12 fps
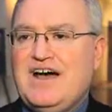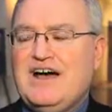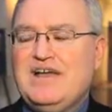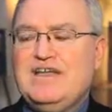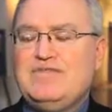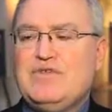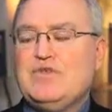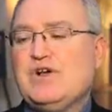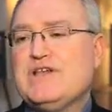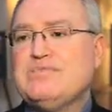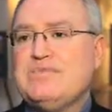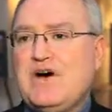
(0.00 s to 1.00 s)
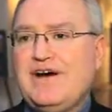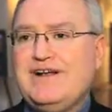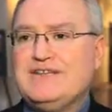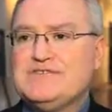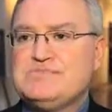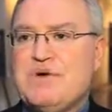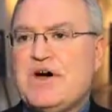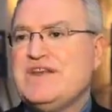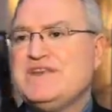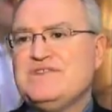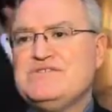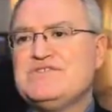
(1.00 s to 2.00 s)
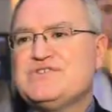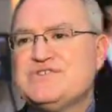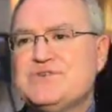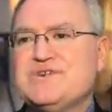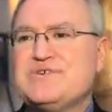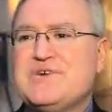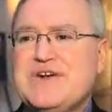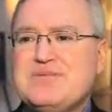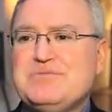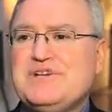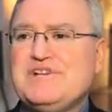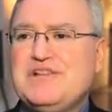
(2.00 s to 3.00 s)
If you look at bonds, bond yields are so incredibly